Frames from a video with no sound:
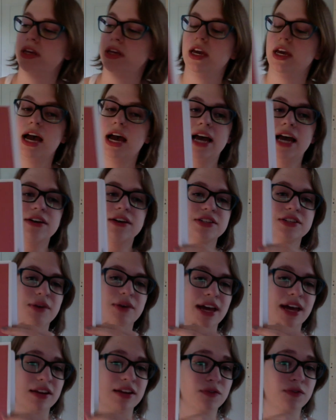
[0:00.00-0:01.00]
I also
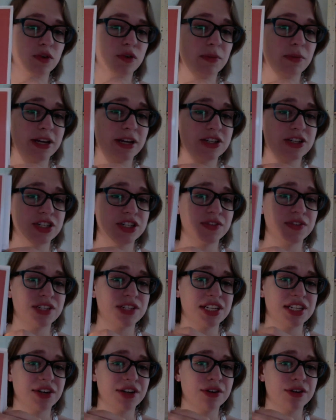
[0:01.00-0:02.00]
added 4 pages of
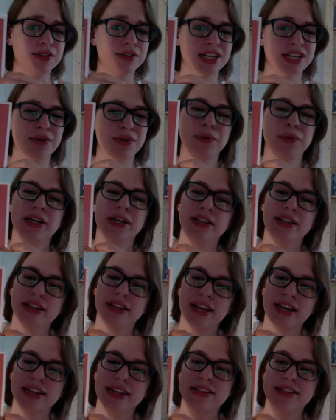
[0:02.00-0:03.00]
stickers. I really
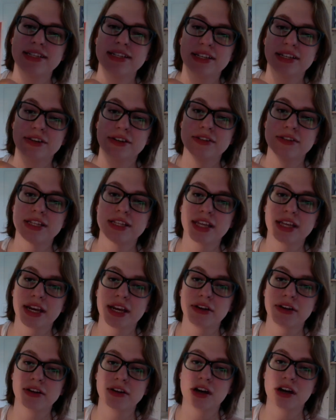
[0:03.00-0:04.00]
like the stickers in the
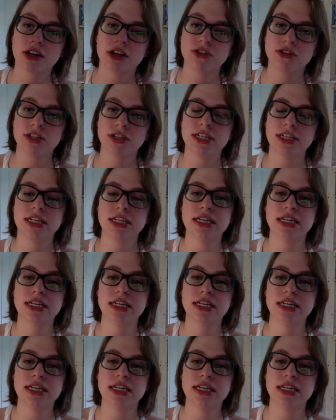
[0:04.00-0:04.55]
Erin Condren.